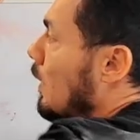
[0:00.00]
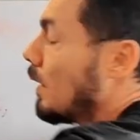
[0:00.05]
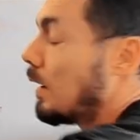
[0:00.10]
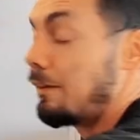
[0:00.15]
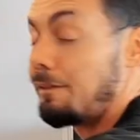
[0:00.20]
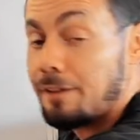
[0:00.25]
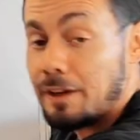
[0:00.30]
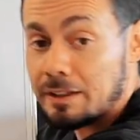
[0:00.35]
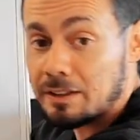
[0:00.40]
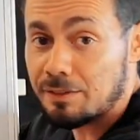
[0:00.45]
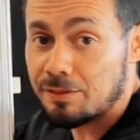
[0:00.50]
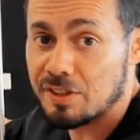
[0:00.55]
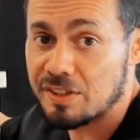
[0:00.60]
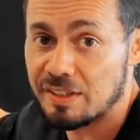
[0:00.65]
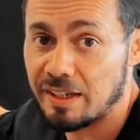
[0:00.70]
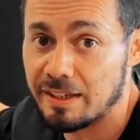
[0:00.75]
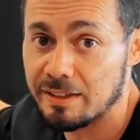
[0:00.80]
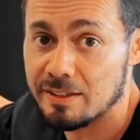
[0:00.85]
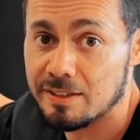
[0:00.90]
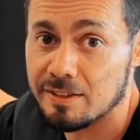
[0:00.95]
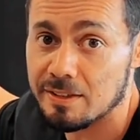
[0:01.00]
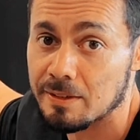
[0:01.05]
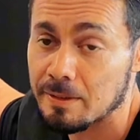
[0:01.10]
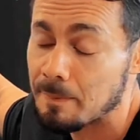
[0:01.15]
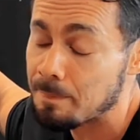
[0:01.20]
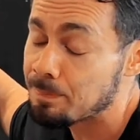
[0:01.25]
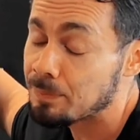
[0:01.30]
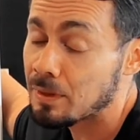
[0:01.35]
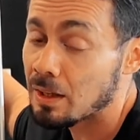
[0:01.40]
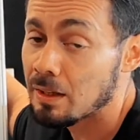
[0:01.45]
Effective sets,
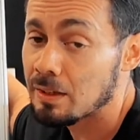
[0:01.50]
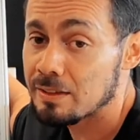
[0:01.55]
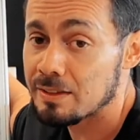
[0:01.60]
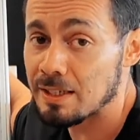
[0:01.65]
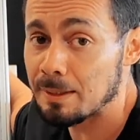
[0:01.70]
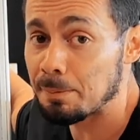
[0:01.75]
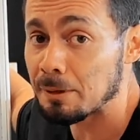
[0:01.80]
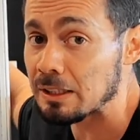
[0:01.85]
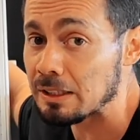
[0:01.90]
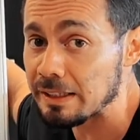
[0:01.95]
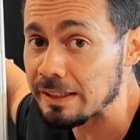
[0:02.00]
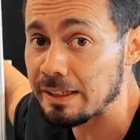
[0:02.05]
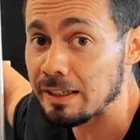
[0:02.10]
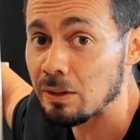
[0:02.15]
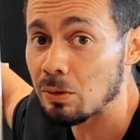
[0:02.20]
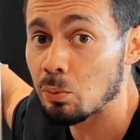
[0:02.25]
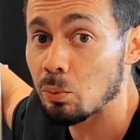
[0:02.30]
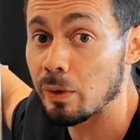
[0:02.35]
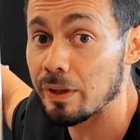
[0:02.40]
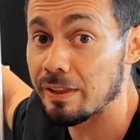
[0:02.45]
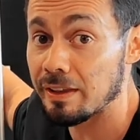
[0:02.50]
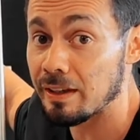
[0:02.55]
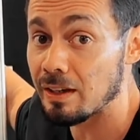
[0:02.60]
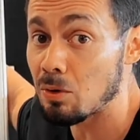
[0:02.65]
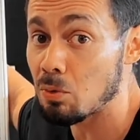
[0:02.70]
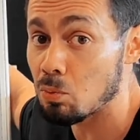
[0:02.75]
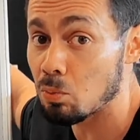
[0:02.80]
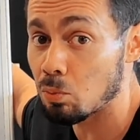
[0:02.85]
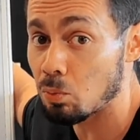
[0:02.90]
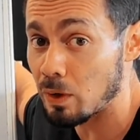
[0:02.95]
typically within
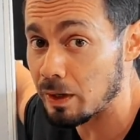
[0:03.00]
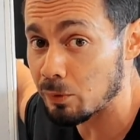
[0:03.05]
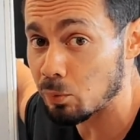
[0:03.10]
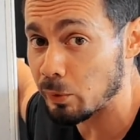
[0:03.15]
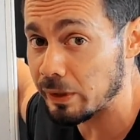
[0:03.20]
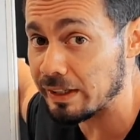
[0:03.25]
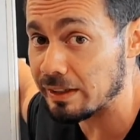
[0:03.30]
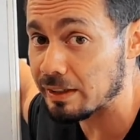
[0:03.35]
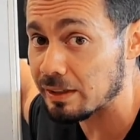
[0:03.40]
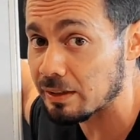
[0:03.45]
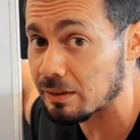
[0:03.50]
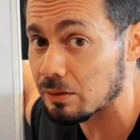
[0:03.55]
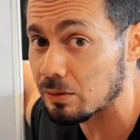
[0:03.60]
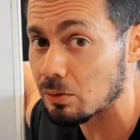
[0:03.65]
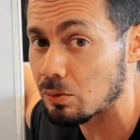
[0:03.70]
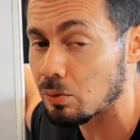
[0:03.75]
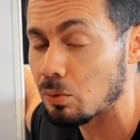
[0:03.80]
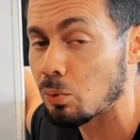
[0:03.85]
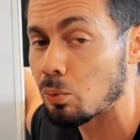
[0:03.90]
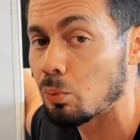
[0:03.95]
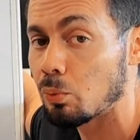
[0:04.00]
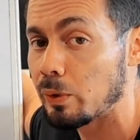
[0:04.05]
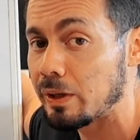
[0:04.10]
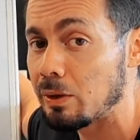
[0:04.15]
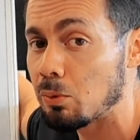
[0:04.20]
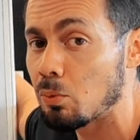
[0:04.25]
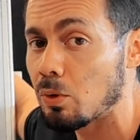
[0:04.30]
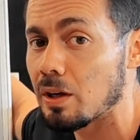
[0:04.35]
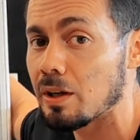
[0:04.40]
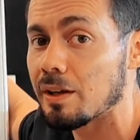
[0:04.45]
a one week,
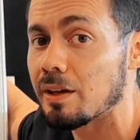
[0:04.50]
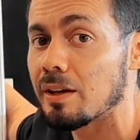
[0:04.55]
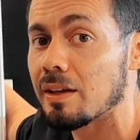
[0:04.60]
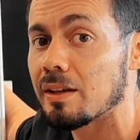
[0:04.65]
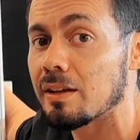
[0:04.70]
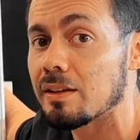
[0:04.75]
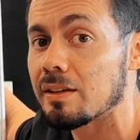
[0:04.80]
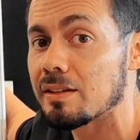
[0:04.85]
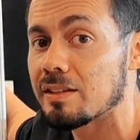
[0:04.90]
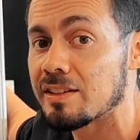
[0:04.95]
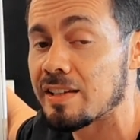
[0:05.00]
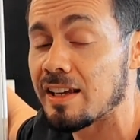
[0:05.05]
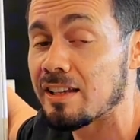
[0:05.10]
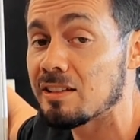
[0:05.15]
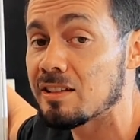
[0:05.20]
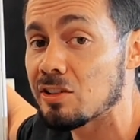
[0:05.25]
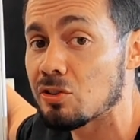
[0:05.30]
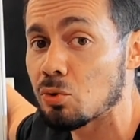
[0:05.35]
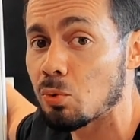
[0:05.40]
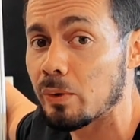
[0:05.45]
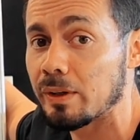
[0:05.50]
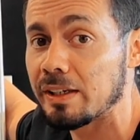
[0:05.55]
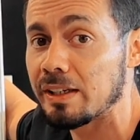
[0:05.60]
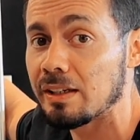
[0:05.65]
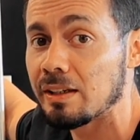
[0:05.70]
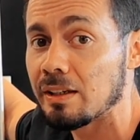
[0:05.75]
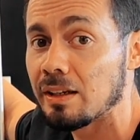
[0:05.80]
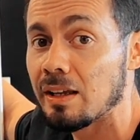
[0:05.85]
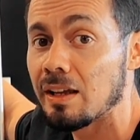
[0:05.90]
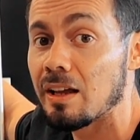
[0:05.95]
we want 10 to
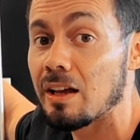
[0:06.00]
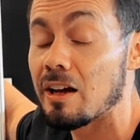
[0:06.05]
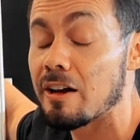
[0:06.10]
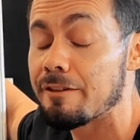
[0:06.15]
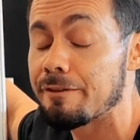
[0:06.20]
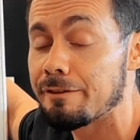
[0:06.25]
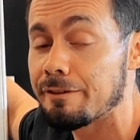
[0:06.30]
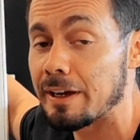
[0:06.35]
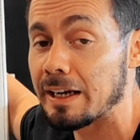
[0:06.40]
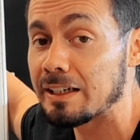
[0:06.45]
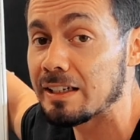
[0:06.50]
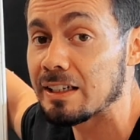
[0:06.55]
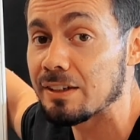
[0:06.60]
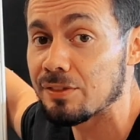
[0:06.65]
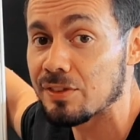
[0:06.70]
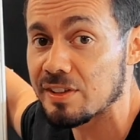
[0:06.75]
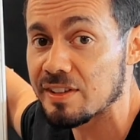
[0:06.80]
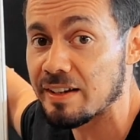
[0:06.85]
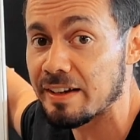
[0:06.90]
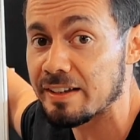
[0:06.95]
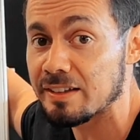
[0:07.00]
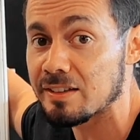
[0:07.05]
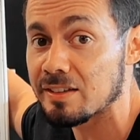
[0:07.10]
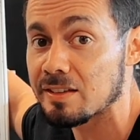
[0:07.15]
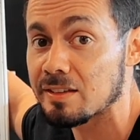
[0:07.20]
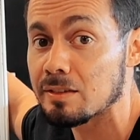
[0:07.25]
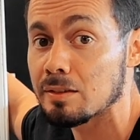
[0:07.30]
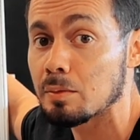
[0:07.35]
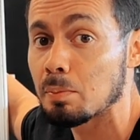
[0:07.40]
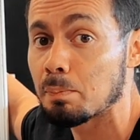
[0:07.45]
20 effective
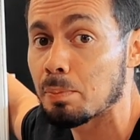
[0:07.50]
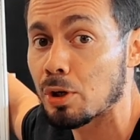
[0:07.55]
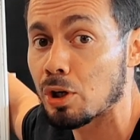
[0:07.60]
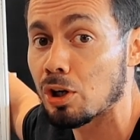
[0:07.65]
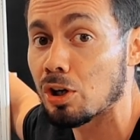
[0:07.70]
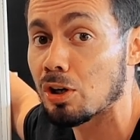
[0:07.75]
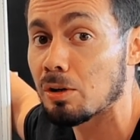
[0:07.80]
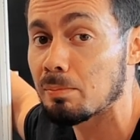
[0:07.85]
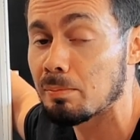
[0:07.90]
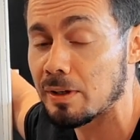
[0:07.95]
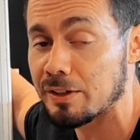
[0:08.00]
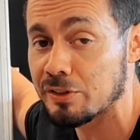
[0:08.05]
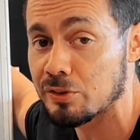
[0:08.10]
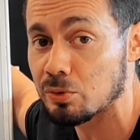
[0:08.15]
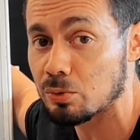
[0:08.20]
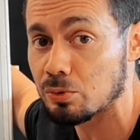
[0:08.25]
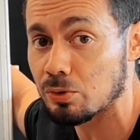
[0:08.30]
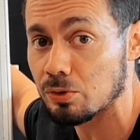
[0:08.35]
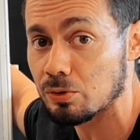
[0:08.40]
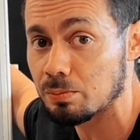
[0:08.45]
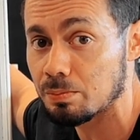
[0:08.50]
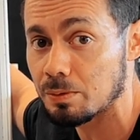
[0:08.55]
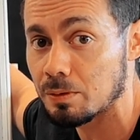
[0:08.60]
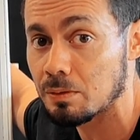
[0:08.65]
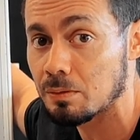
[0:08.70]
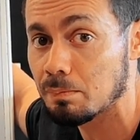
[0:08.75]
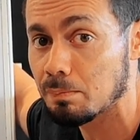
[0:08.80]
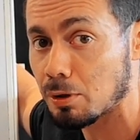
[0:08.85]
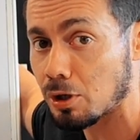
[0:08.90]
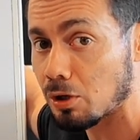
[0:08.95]
sets per muscle group
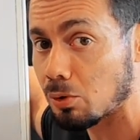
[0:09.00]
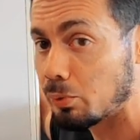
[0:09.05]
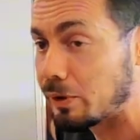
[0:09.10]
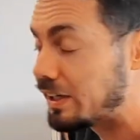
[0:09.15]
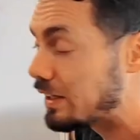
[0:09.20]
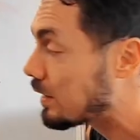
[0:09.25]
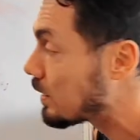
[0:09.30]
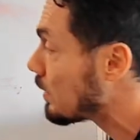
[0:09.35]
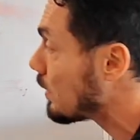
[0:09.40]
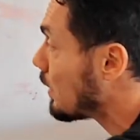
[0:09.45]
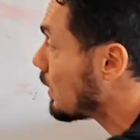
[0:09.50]
per week.